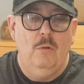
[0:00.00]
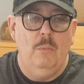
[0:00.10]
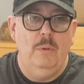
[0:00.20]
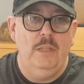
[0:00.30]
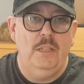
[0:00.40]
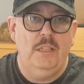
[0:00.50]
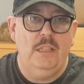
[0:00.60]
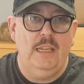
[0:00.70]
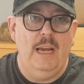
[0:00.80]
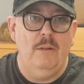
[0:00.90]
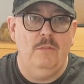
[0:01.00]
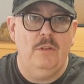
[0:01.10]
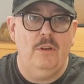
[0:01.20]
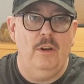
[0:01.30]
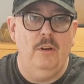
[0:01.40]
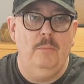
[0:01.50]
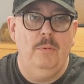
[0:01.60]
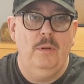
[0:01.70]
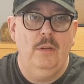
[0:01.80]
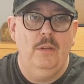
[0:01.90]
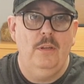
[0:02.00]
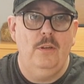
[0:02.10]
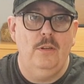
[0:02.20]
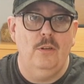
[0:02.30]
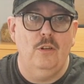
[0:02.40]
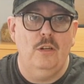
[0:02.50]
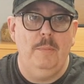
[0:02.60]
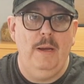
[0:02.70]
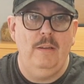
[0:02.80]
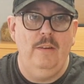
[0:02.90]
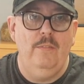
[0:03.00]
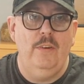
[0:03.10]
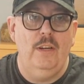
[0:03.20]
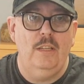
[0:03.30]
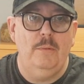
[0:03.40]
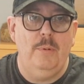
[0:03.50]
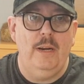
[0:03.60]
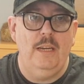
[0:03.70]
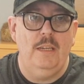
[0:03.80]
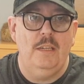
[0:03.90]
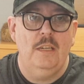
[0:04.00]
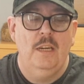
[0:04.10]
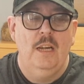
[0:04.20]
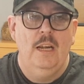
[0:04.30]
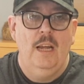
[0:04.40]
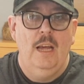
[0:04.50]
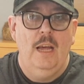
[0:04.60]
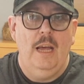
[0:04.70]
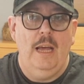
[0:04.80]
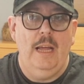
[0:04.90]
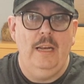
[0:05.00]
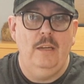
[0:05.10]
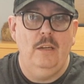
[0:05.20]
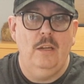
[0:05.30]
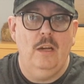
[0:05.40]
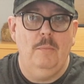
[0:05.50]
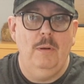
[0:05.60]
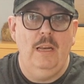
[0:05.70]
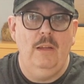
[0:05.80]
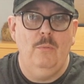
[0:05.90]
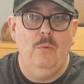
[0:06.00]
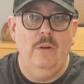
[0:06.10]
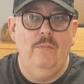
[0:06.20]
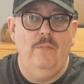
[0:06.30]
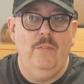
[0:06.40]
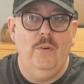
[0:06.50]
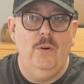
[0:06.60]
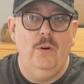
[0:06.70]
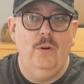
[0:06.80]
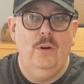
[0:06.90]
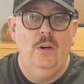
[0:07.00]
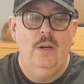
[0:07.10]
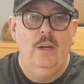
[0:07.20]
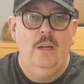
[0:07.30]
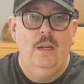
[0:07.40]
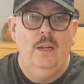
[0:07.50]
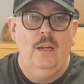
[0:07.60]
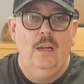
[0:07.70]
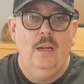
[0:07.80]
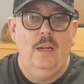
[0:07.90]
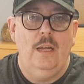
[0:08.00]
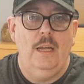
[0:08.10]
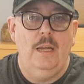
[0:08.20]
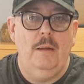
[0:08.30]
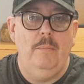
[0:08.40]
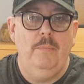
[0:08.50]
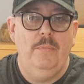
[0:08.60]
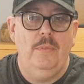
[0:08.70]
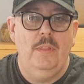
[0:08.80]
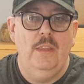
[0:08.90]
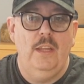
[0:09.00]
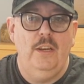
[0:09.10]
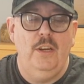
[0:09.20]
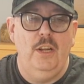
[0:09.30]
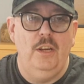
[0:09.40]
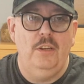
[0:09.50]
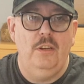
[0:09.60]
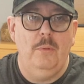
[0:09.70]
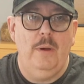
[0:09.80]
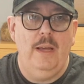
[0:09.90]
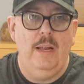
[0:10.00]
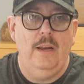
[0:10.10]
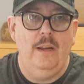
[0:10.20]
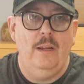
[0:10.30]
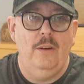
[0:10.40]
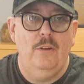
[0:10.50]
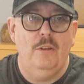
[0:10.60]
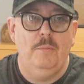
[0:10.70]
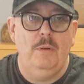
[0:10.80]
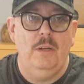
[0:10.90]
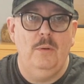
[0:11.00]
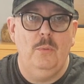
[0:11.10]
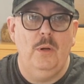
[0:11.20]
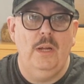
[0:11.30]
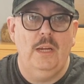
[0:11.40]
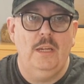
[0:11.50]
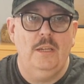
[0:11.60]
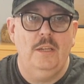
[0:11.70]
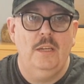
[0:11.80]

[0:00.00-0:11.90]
One with the Scouts group to talk about invertebrates and I believe one for um, a nursery where her husband works